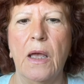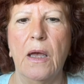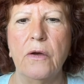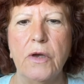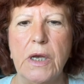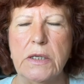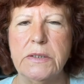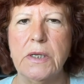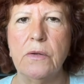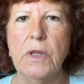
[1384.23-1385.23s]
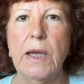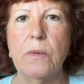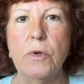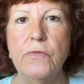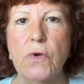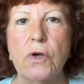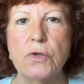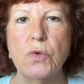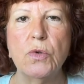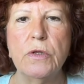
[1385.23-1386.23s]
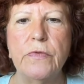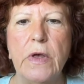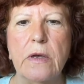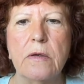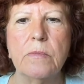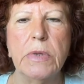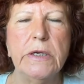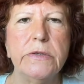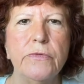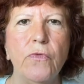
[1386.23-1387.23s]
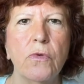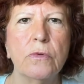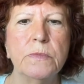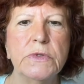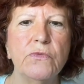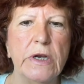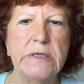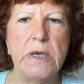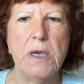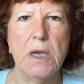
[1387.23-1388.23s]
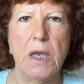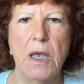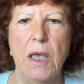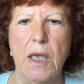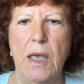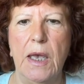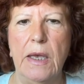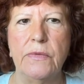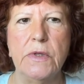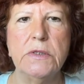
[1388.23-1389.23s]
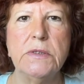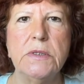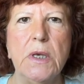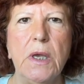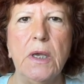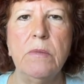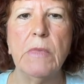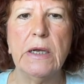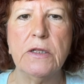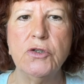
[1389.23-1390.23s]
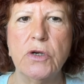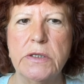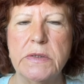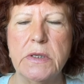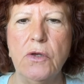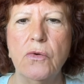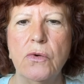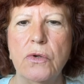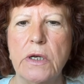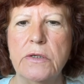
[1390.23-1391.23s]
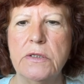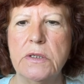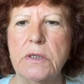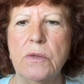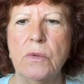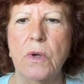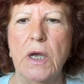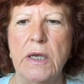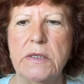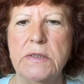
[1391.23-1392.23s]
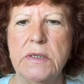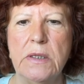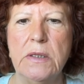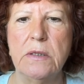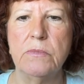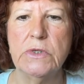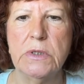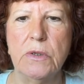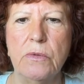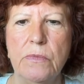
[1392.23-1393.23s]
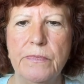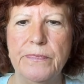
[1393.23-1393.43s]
Okay, so now we've got all of our completed forms ready. And this is the email address that you're going to send them to.